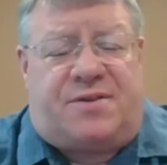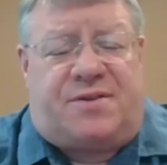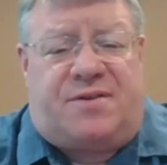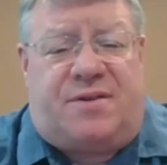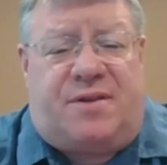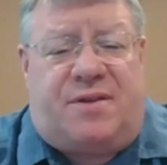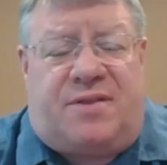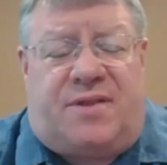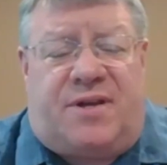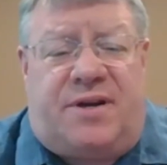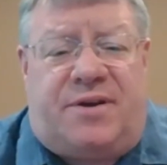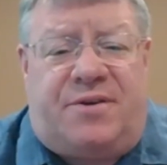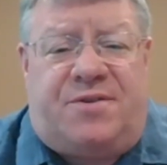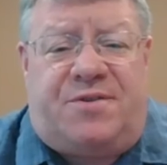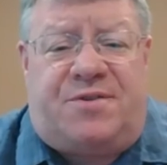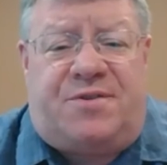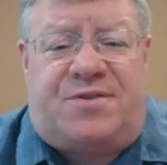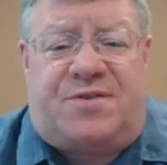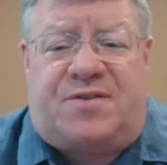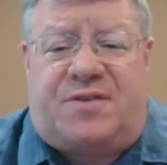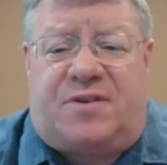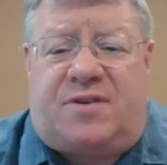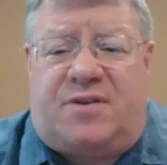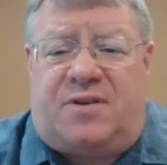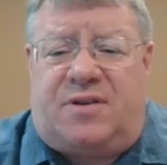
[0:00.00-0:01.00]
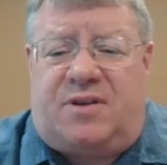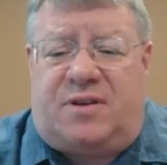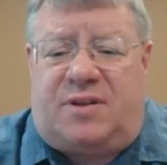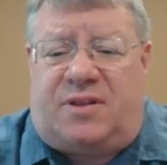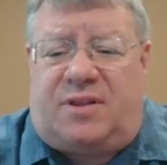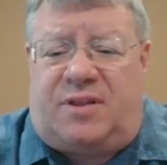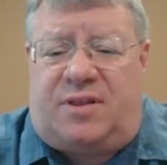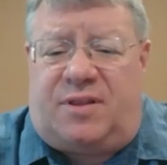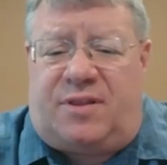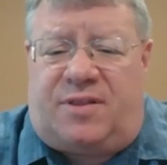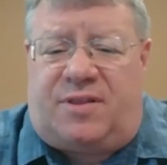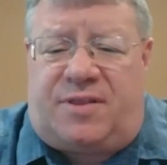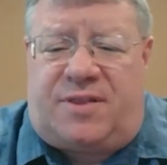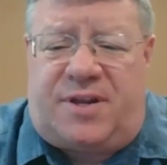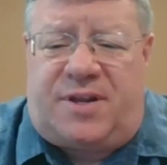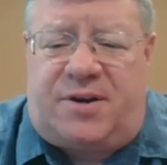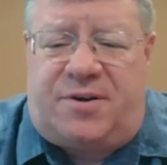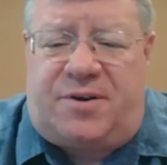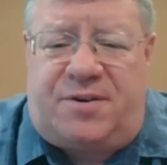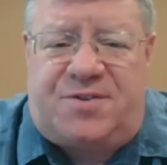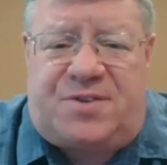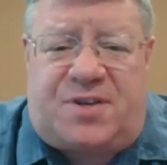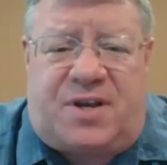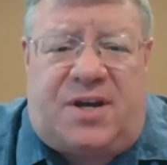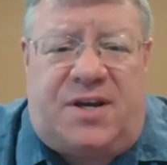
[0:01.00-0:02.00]
there's
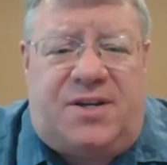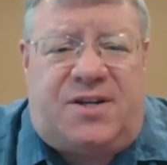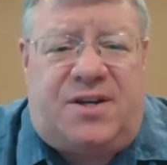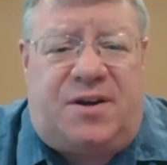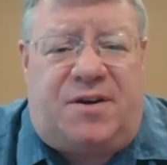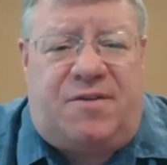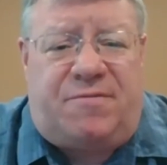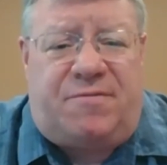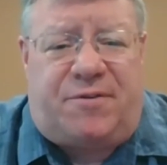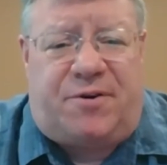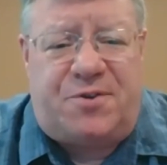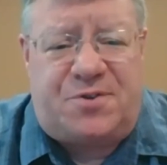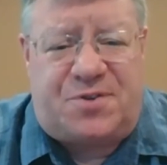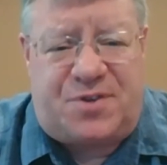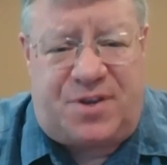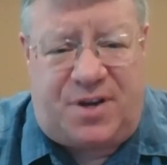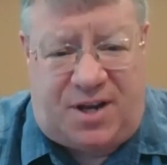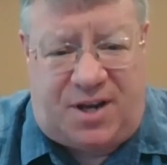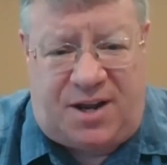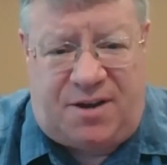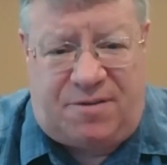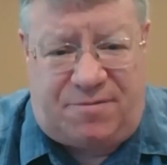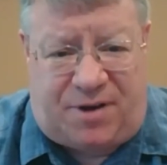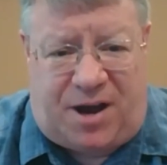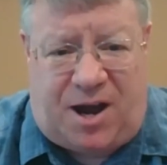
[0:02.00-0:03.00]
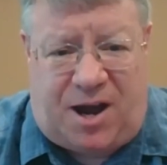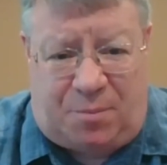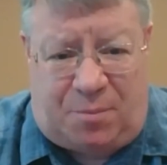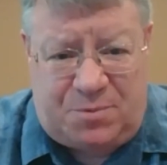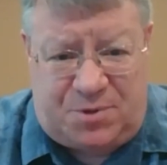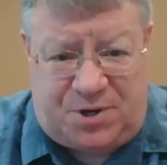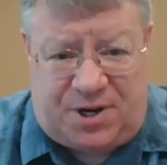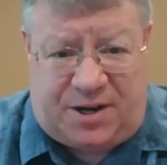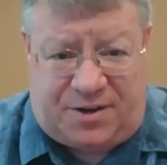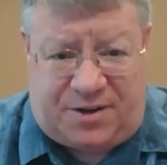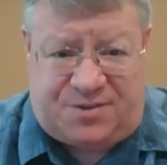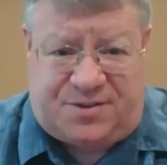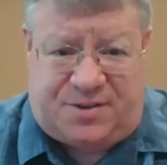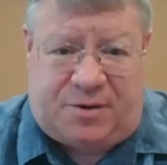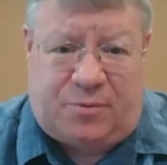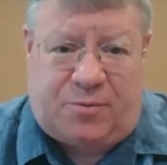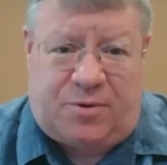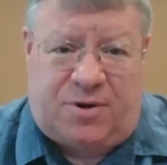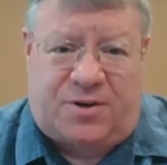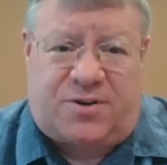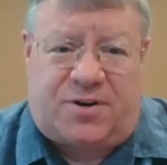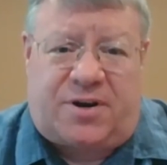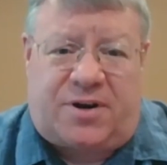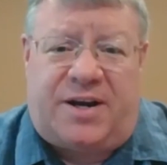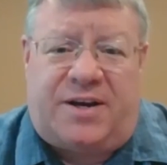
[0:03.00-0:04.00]
a diversity of objects that
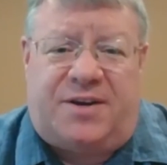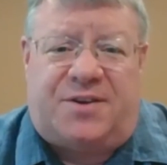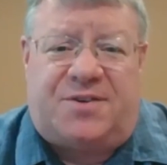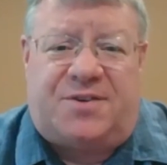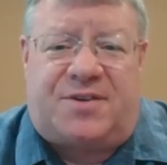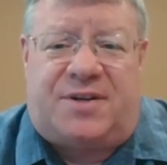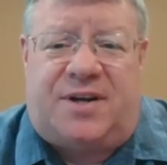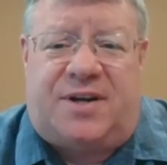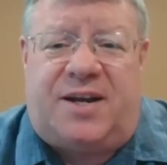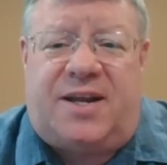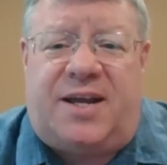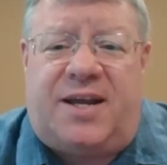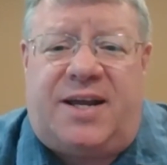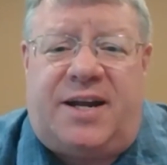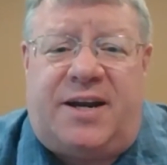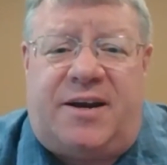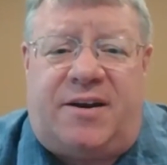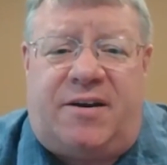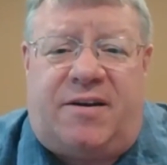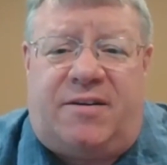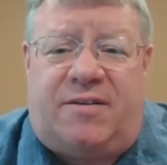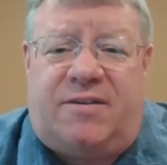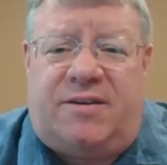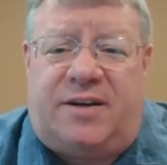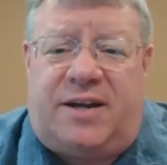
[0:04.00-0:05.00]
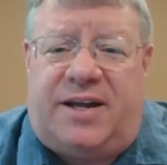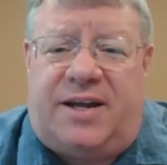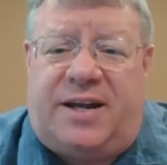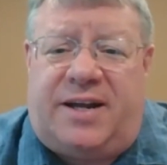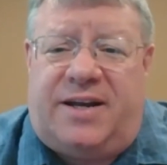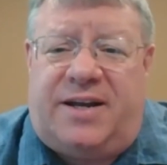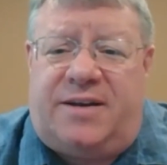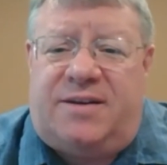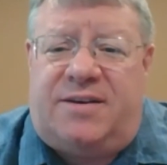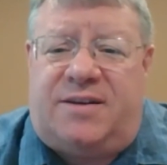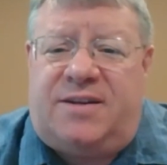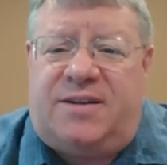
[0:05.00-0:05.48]
we're trying to study here, and